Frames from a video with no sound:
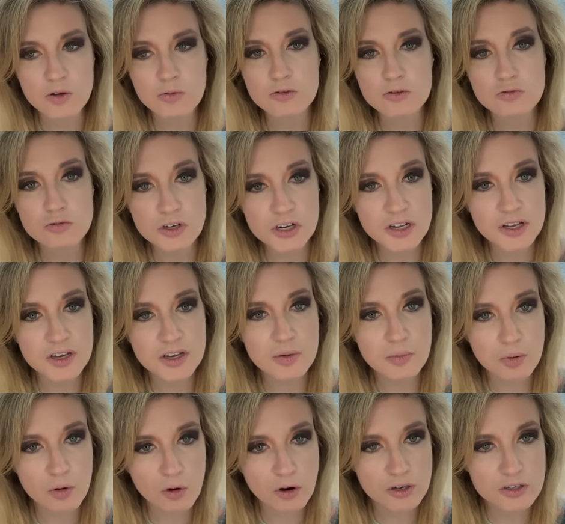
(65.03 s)
It was really
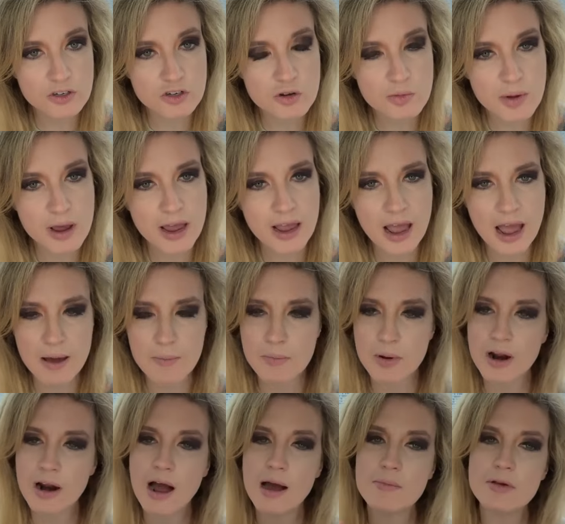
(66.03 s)
important to me. And
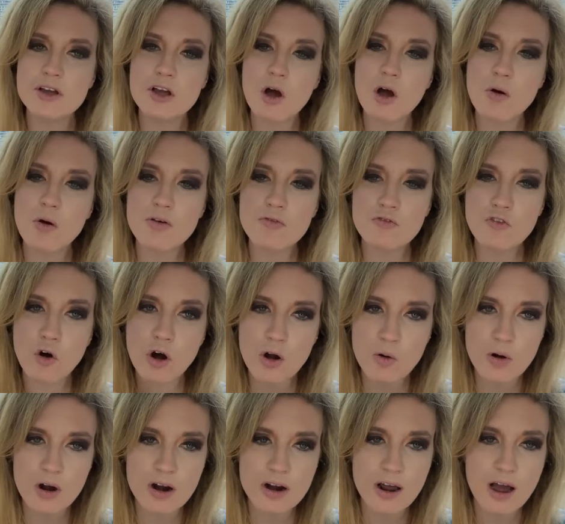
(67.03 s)
but I mean, going
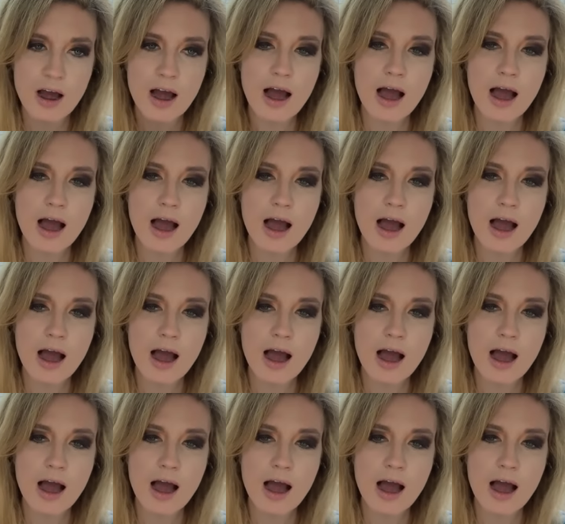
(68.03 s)
forward,